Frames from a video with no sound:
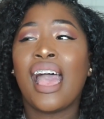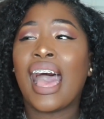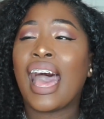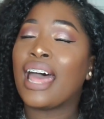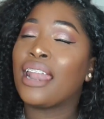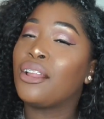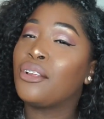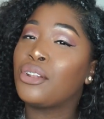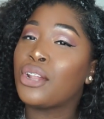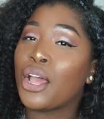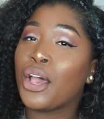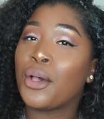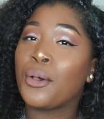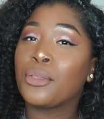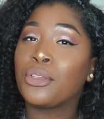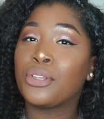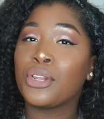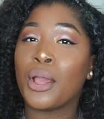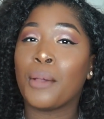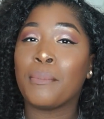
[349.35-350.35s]
I don't
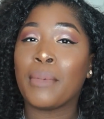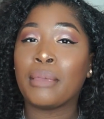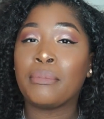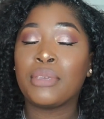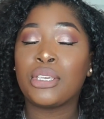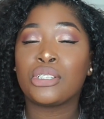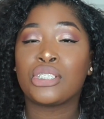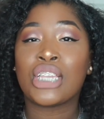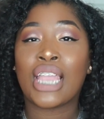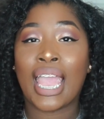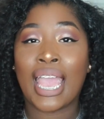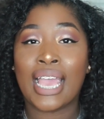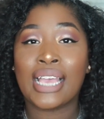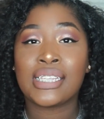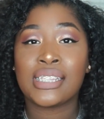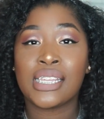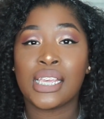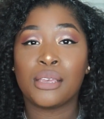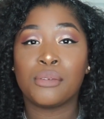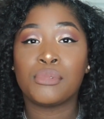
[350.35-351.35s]
know, you know, maybe you should
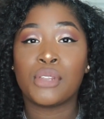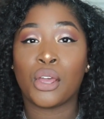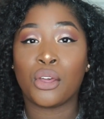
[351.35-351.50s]
ask him.